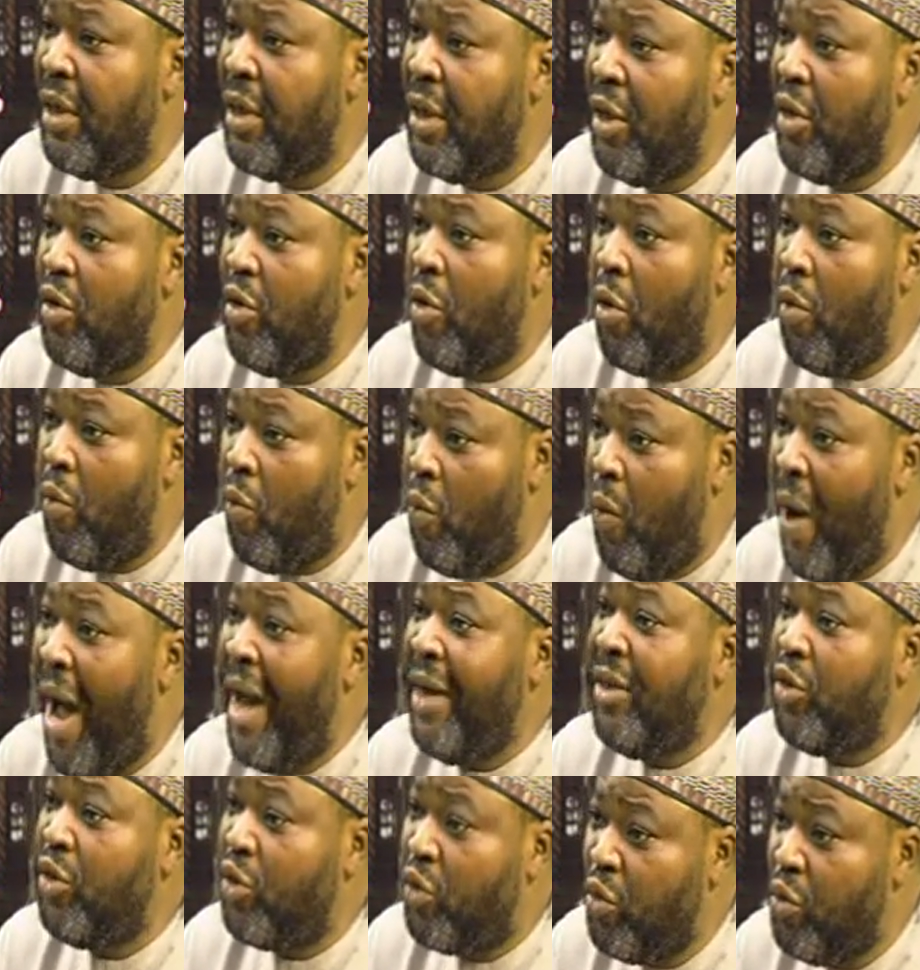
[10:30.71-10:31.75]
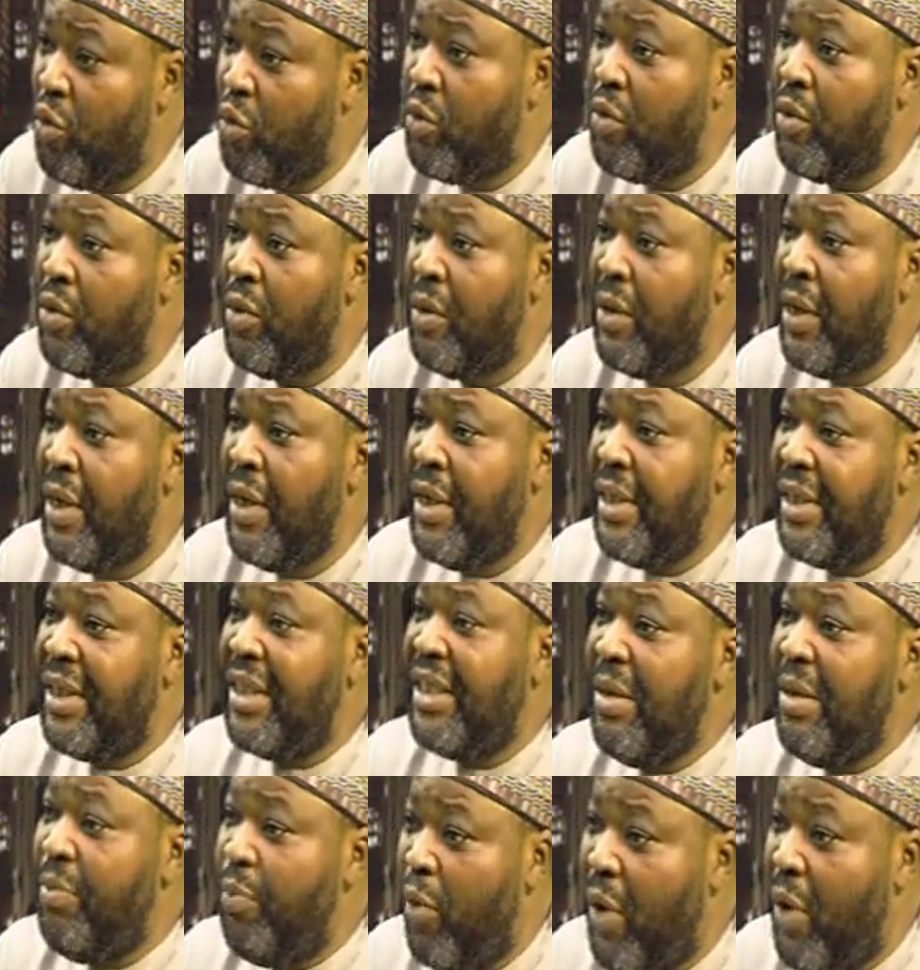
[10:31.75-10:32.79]
you know, 1-2
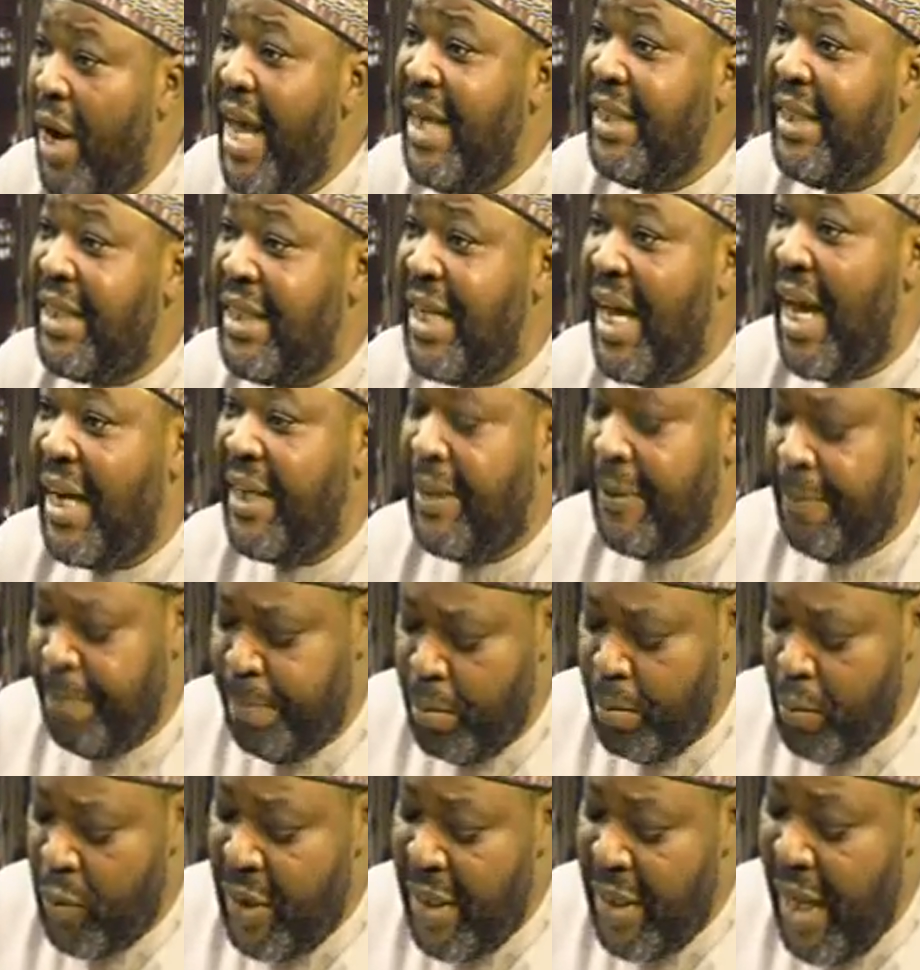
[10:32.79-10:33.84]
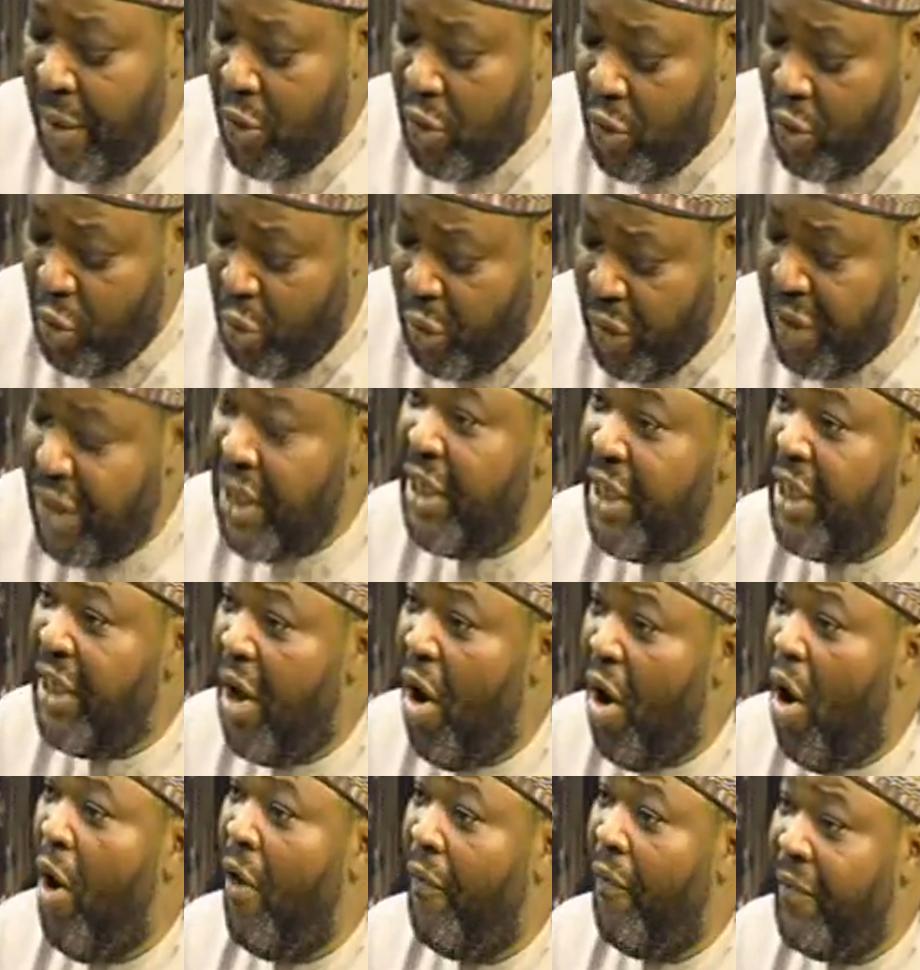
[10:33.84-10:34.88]
stipulates that the
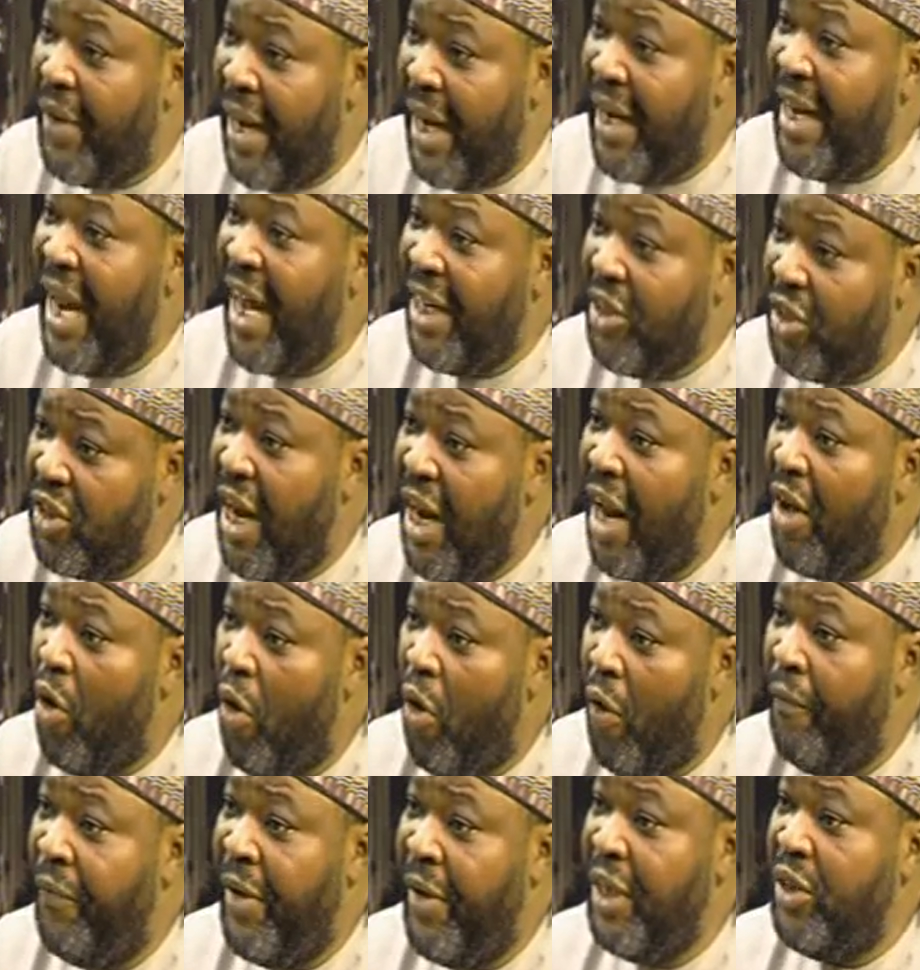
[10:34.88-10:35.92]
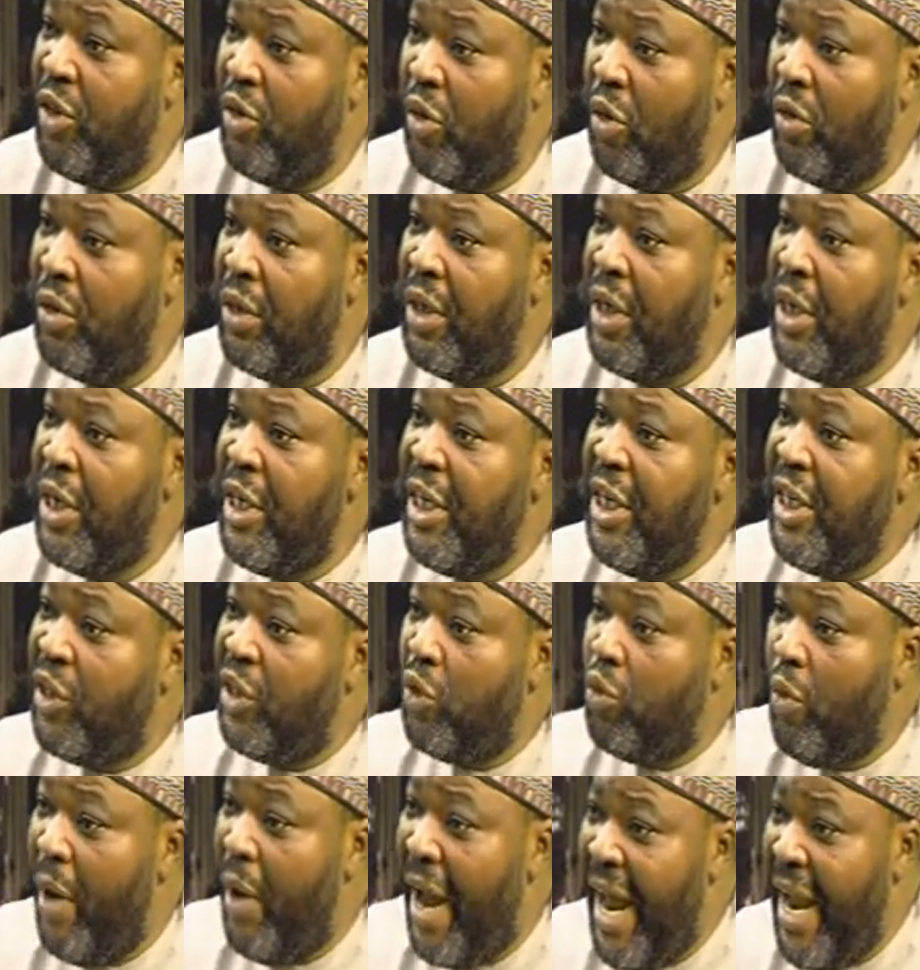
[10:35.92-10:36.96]
duty of the national convention is
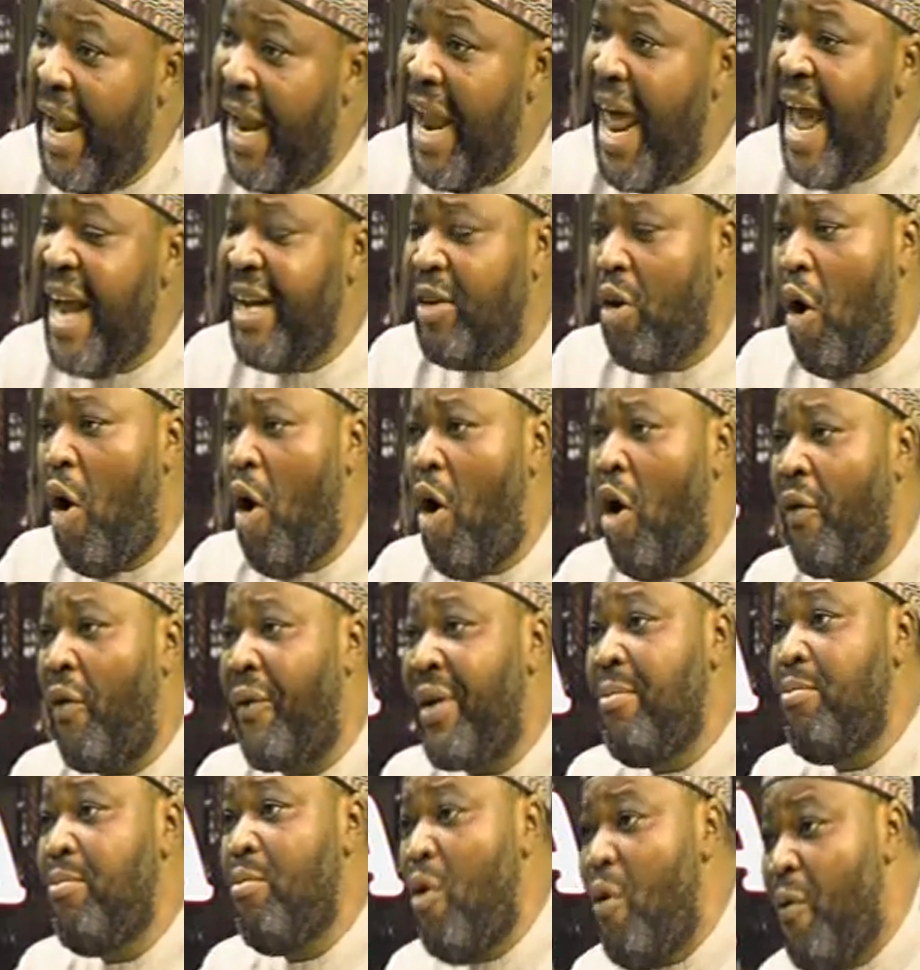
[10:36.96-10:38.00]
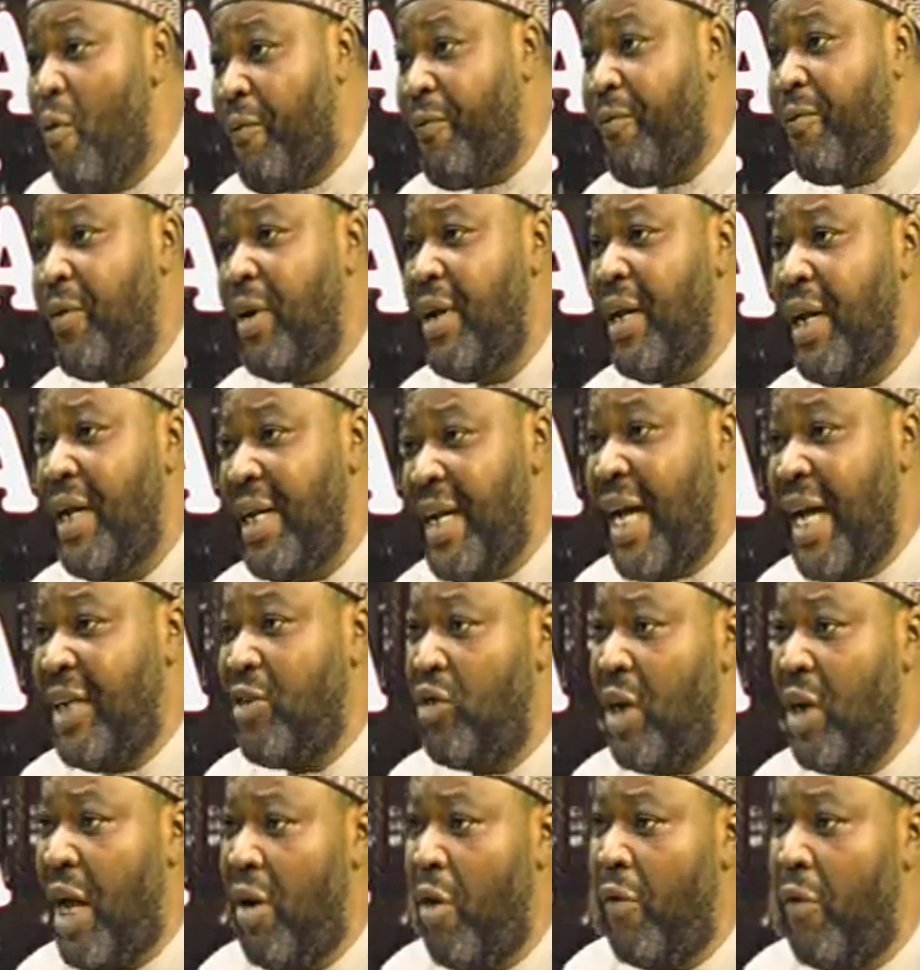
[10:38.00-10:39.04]
to elect or remove
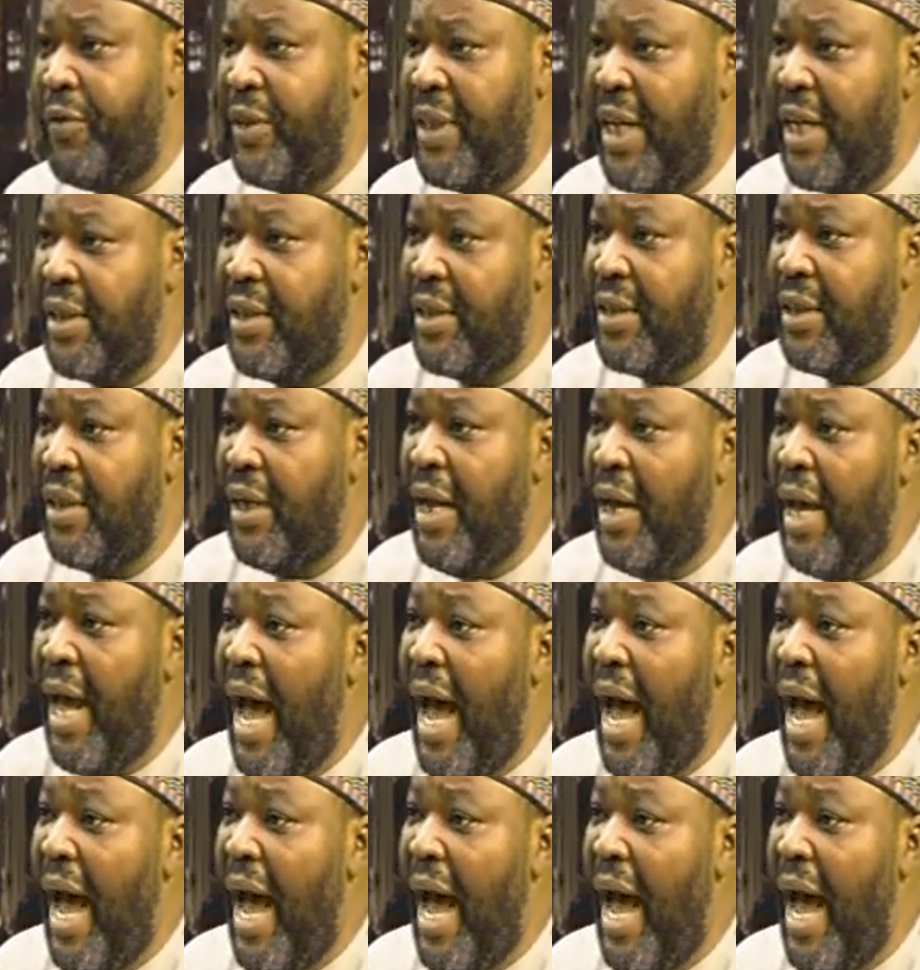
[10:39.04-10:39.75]
national officers.